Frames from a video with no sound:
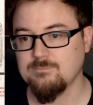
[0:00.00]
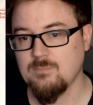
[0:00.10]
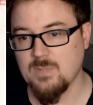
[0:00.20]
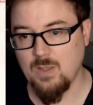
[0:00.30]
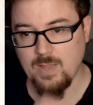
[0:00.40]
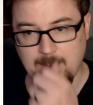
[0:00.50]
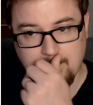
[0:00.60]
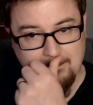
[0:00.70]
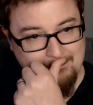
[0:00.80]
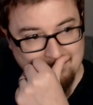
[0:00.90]
Okay.
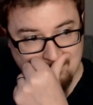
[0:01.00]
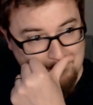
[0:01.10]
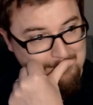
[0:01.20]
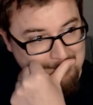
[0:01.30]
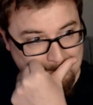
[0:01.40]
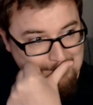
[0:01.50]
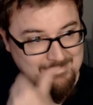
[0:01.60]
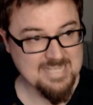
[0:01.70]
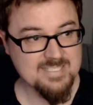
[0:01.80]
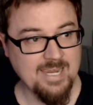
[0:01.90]

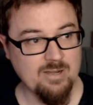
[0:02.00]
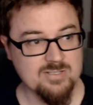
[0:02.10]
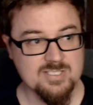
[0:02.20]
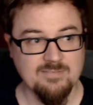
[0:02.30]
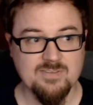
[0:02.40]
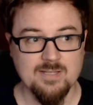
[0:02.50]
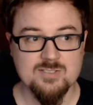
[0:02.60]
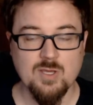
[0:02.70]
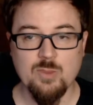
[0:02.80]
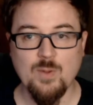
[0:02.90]
That's the character stuff done. So
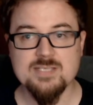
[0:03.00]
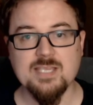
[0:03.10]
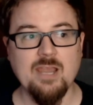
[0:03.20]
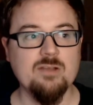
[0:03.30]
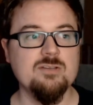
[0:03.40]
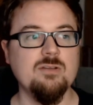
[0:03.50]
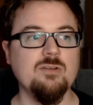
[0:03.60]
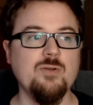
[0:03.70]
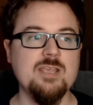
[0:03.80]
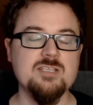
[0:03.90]
otherwise, character
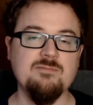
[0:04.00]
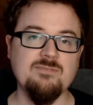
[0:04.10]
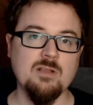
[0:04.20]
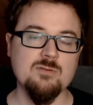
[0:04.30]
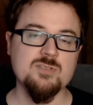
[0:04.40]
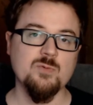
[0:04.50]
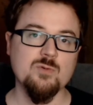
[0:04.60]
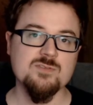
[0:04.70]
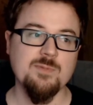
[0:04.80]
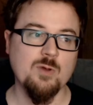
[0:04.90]
creation follows the
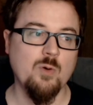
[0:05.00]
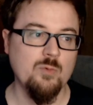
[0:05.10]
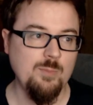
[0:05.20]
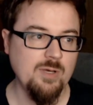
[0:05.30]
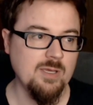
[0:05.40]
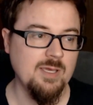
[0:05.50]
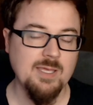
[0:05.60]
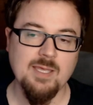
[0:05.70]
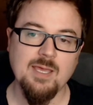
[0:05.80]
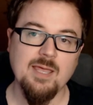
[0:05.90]
rules from the core rulebook.
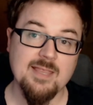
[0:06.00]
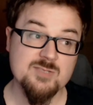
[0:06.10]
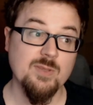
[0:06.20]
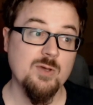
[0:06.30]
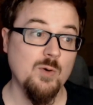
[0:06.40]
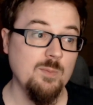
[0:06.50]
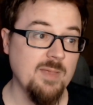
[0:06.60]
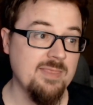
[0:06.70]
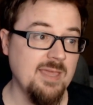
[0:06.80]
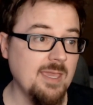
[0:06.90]
That's really cool, I
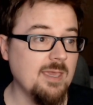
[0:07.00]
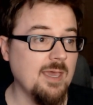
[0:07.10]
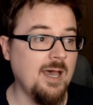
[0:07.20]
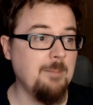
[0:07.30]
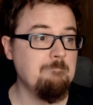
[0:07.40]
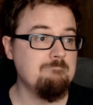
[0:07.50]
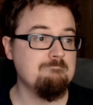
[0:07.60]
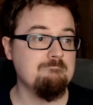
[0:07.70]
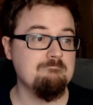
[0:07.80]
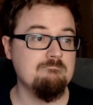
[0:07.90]
think.
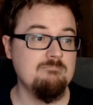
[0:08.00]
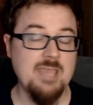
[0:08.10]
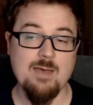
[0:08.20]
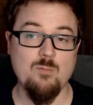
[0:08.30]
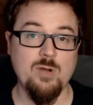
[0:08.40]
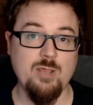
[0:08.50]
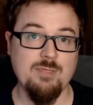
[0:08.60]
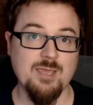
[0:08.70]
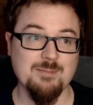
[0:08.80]
Yeah, what do you think?